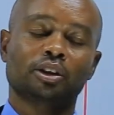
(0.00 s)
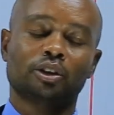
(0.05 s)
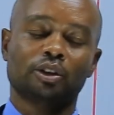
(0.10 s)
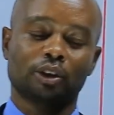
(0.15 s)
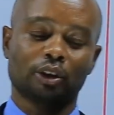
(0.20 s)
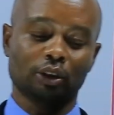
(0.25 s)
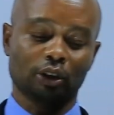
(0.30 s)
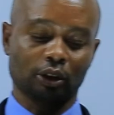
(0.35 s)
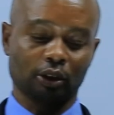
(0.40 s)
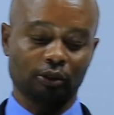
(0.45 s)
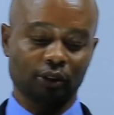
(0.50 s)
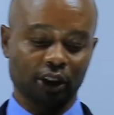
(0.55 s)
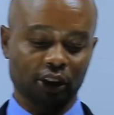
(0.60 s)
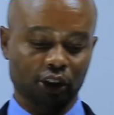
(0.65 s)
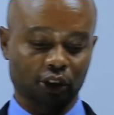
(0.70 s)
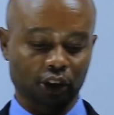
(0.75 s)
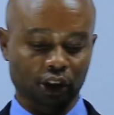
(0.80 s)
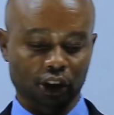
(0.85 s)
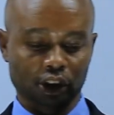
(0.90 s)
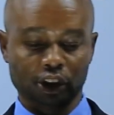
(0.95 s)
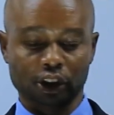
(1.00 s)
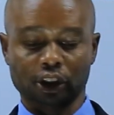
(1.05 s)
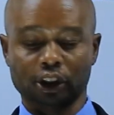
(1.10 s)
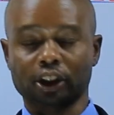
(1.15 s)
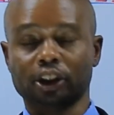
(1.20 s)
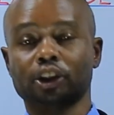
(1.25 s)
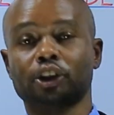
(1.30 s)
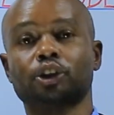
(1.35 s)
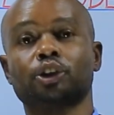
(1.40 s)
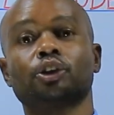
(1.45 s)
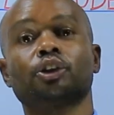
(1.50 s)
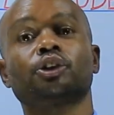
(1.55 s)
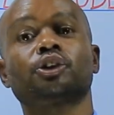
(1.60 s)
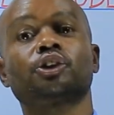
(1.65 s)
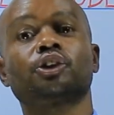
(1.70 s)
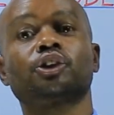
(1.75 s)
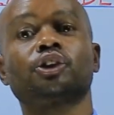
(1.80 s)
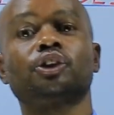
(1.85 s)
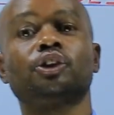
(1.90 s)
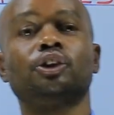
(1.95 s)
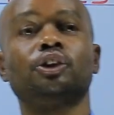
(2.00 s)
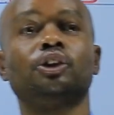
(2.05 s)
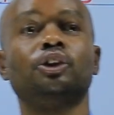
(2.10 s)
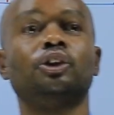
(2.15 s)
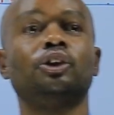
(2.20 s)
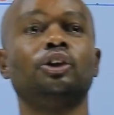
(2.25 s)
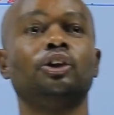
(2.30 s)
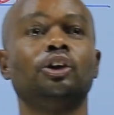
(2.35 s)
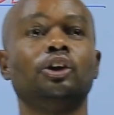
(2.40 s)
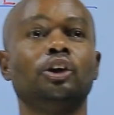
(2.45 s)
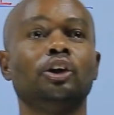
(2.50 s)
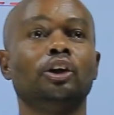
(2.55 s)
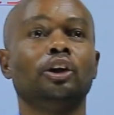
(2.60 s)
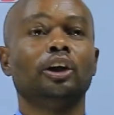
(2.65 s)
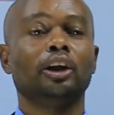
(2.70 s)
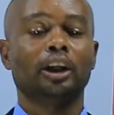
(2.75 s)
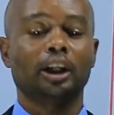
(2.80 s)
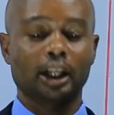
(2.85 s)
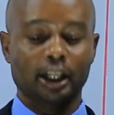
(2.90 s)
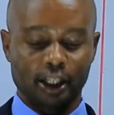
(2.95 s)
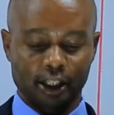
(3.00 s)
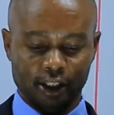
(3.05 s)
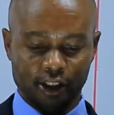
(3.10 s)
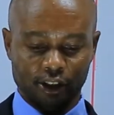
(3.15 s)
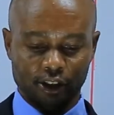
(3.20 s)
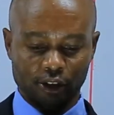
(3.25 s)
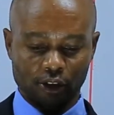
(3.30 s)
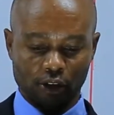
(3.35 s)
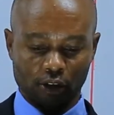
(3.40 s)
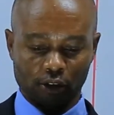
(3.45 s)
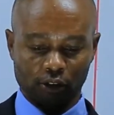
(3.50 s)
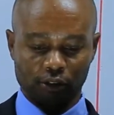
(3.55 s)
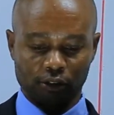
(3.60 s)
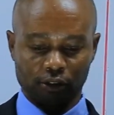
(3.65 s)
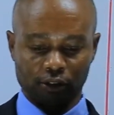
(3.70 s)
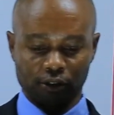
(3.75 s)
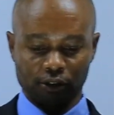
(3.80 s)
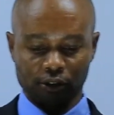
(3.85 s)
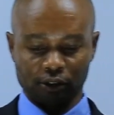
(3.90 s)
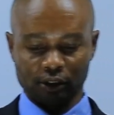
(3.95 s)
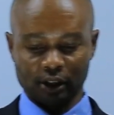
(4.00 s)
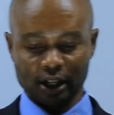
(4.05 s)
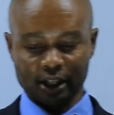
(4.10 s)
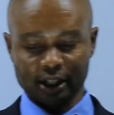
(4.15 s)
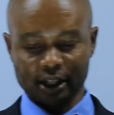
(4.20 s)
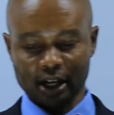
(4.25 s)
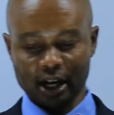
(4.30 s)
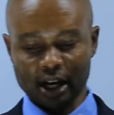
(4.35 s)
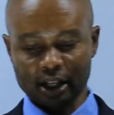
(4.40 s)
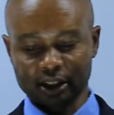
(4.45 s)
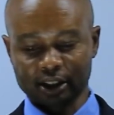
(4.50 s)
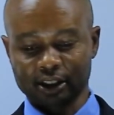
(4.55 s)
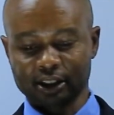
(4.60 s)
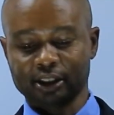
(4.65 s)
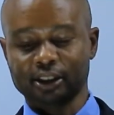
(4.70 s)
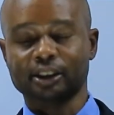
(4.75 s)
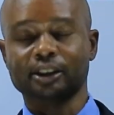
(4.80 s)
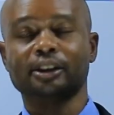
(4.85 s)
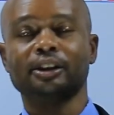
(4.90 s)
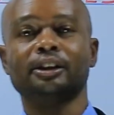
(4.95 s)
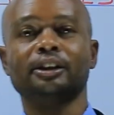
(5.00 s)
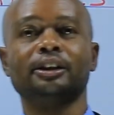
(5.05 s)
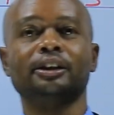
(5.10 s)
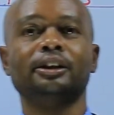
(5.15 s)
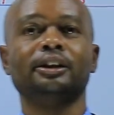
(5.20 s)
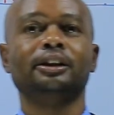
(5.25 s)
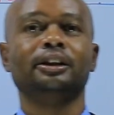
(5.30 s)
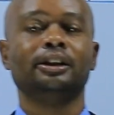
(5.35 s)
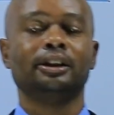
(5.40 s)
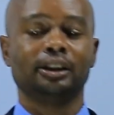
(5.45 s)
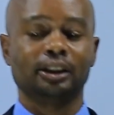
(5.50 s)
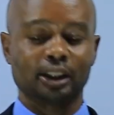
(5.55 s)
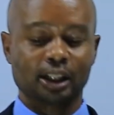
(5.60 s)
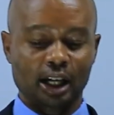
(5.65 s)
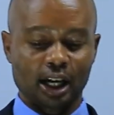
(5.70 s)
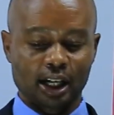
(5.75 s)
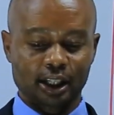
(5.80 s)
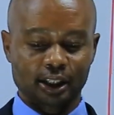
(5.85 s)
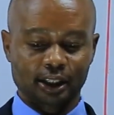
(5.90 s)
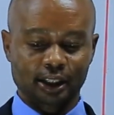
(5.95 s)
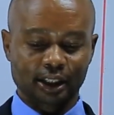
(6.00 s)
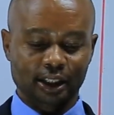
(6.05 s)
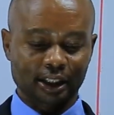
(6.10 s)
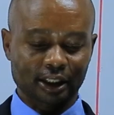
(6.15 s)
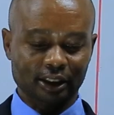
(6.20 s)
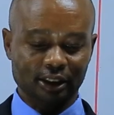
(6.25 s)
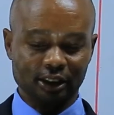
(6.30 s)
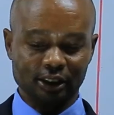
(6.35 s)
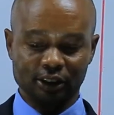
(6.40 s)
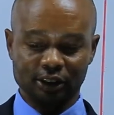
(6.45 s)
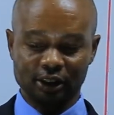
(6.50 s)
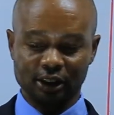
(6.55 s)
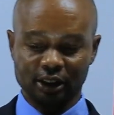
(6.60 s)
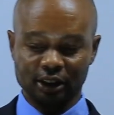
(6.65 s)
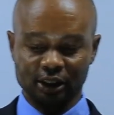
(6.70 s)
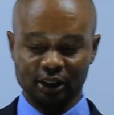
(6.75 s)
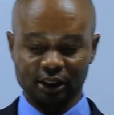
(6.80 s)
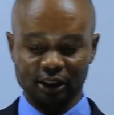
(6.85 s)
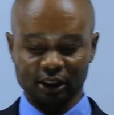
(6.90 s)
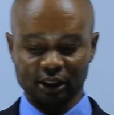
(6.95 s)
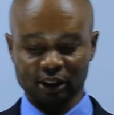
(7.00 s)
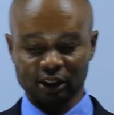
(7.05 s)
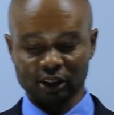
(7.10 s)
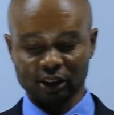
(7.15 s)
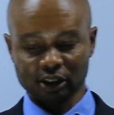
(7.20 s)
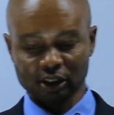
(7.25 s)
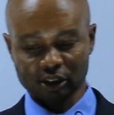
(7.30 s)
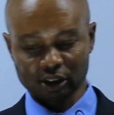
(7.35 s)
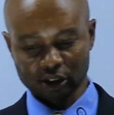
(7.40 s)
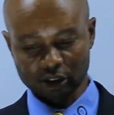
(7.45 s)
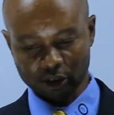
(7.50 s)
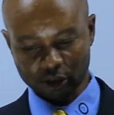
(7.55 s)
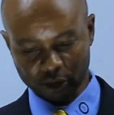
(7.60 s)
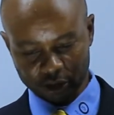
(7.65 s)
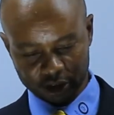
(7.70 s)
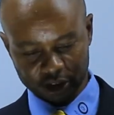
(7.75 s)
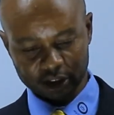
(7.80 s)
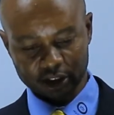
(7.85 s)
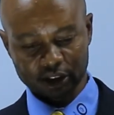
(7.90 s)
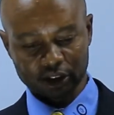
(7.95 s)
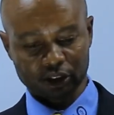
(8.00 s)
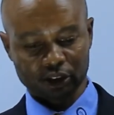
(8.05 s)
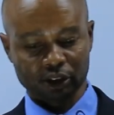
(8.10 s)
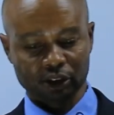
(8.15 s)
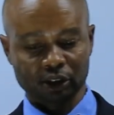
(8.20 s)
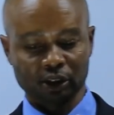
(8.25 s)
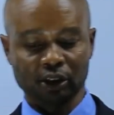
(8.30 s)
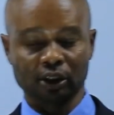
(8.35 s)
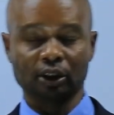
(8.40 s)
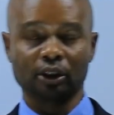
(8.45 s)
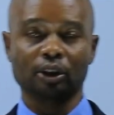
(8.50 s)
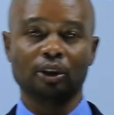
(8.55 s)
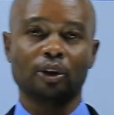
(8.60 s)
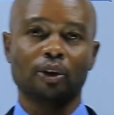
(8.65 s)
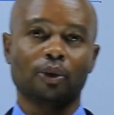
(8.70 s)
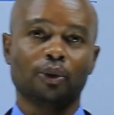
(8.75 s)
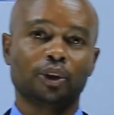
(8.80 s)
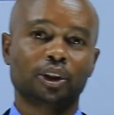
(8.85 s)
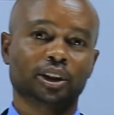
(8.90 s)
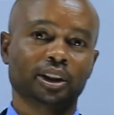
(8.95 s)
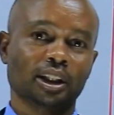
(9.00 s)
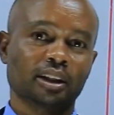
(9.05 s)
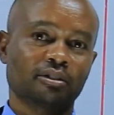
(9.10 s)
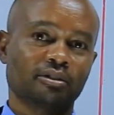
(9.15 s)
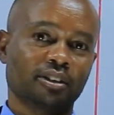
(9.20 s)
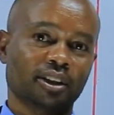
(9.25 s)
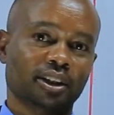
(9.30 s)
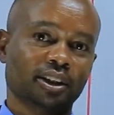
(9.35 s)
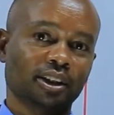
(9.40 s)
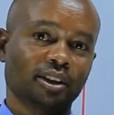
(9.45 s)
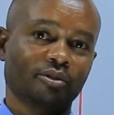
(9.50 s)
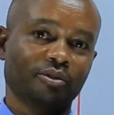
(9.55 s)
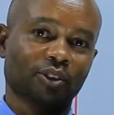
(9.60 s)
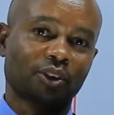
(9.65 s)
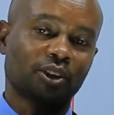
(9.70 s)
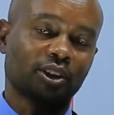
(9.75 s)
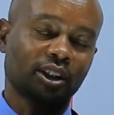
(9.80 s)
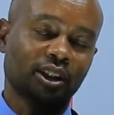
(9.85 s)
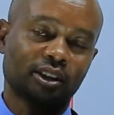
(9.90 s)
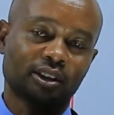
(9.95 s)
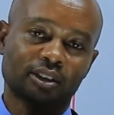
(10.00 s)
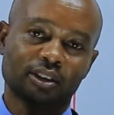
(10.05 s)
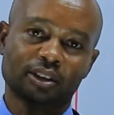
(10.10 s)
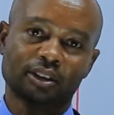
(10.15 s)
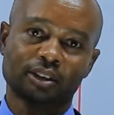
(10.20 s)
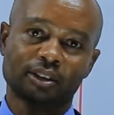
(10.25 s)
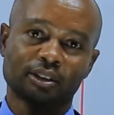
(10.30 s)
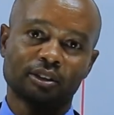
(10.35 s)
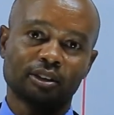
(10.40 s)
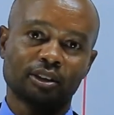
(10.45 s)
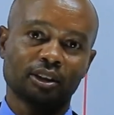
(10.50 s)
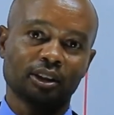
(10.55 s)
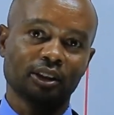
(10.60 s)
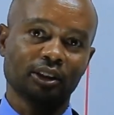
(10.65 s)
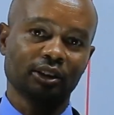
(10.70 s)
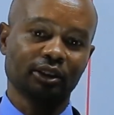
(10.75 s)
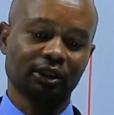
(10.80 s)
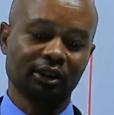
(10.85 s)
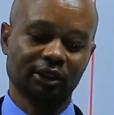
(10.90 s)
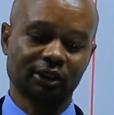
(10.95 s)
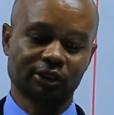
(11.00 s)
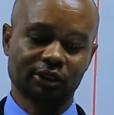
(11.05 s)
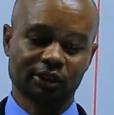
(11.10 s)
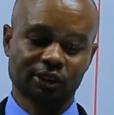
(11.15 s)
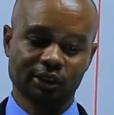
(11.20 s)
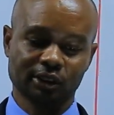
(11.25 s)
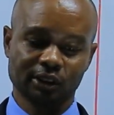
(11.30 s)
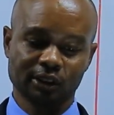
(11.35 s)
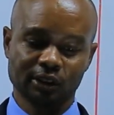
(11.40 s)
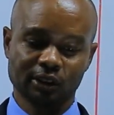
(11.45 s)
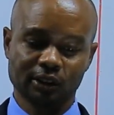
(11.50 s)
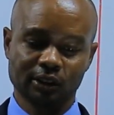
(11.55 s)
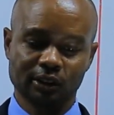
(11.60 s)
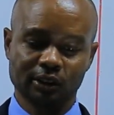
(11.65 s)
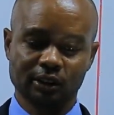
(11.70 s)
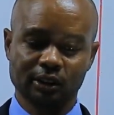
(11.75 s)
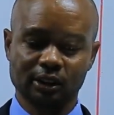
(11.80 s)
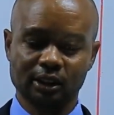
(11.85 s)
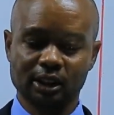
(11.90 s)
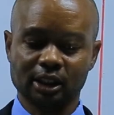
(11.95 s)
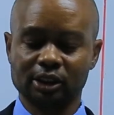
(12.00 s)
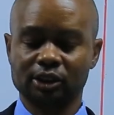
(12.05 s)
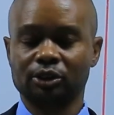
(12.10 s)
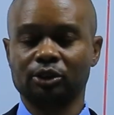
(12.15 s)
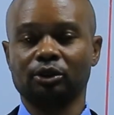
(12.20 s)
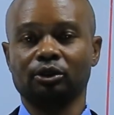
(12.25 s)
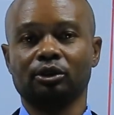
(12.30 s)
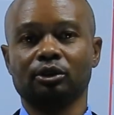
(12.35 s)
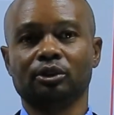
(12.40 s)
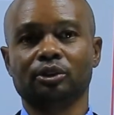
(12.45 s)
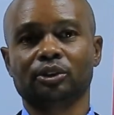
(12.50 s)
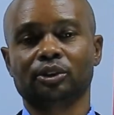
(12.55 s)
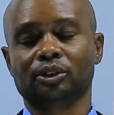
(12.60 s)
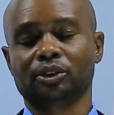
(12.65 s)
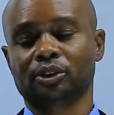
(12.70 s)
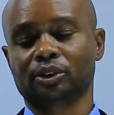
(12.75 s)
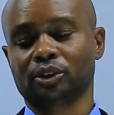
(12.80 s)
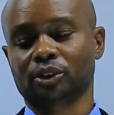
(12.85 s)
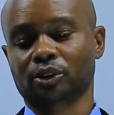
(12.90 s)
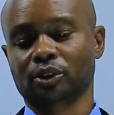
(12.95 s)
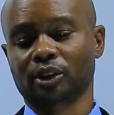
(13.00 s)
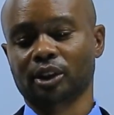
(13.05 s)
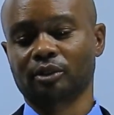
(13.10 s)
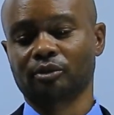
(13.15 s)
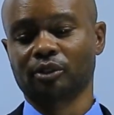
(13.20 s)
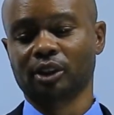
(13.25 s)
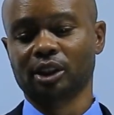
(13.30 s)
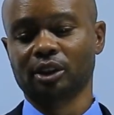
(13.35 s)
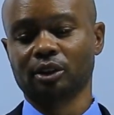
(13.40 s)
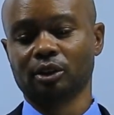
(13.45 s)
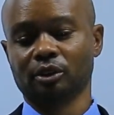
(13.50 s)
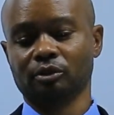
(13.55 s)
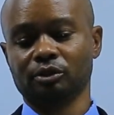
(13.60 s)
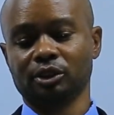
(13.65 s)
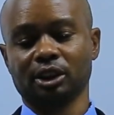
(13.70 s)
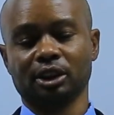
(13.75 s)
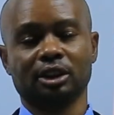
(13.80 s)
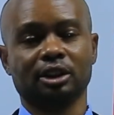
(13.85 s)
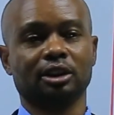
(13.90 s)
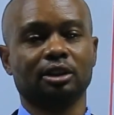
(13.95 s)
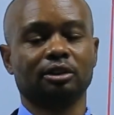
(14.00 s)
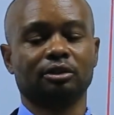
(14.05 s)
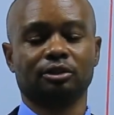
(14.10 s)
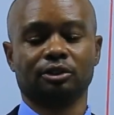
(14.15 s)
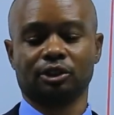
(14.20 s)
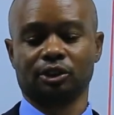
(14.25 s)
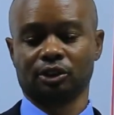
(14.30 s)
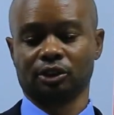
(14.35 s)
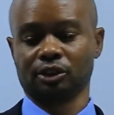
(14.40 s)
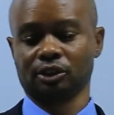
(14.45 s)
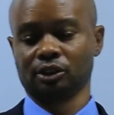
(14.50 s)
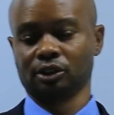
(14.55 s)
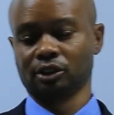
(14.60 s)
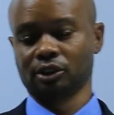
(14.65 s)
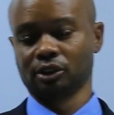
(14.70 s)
trigonometric ratios, length of an arc, and the Cartesian coordinates, which are very important in this lesson. So the main objectives